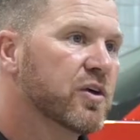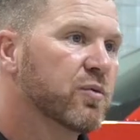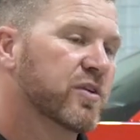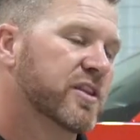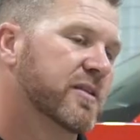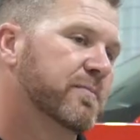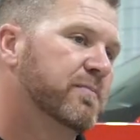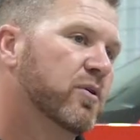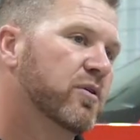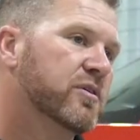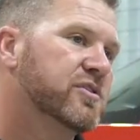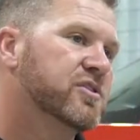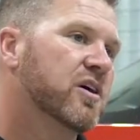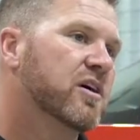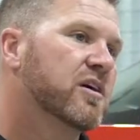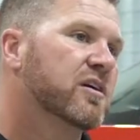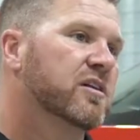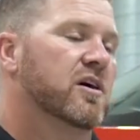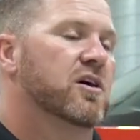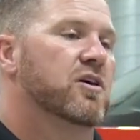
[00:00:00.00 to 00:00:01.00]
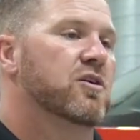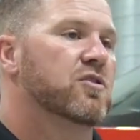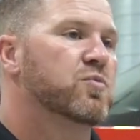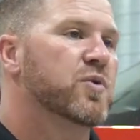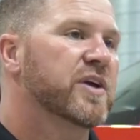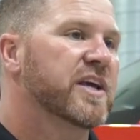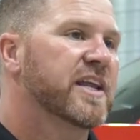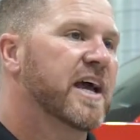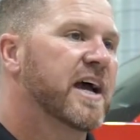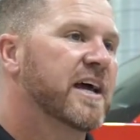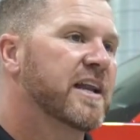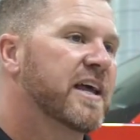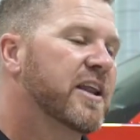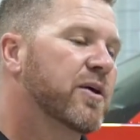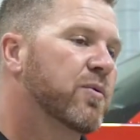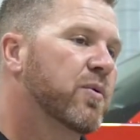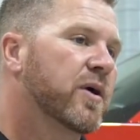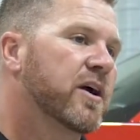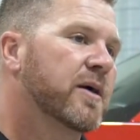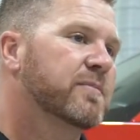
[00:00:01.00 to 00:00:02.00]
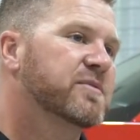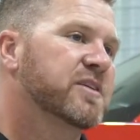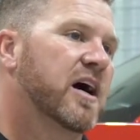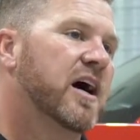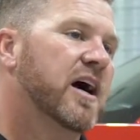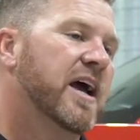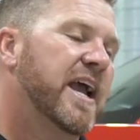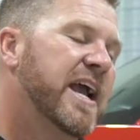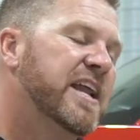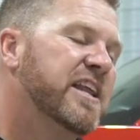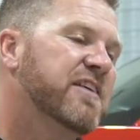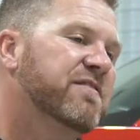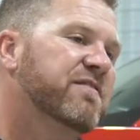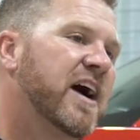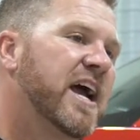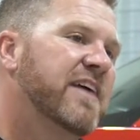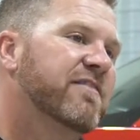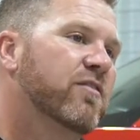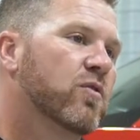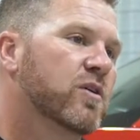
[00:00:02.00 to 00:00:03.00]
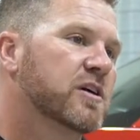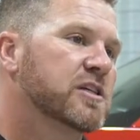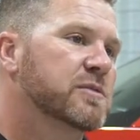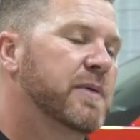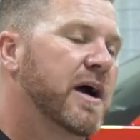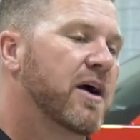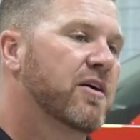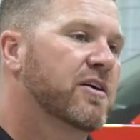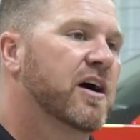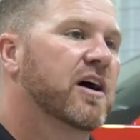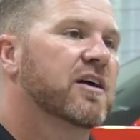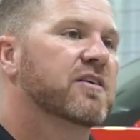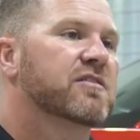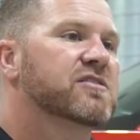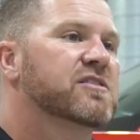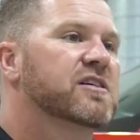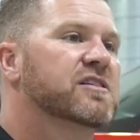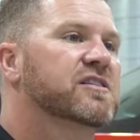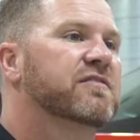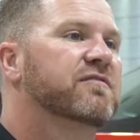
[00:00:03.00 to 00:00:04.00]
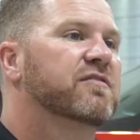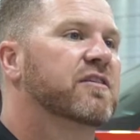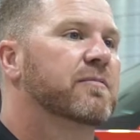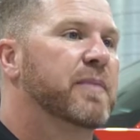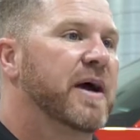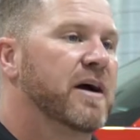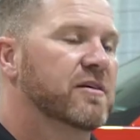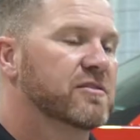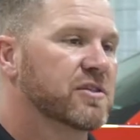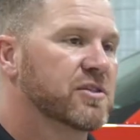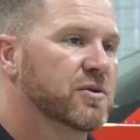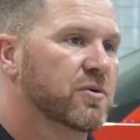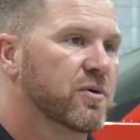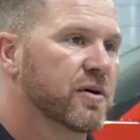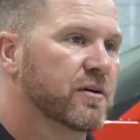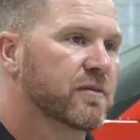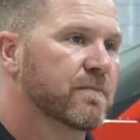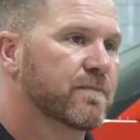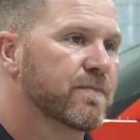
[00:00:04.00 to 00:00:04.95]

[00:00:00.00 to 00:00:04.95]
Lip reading: With the Pulsar alone, we can add anywhere up to 85 horsepower and 160 foot-pounds of torque.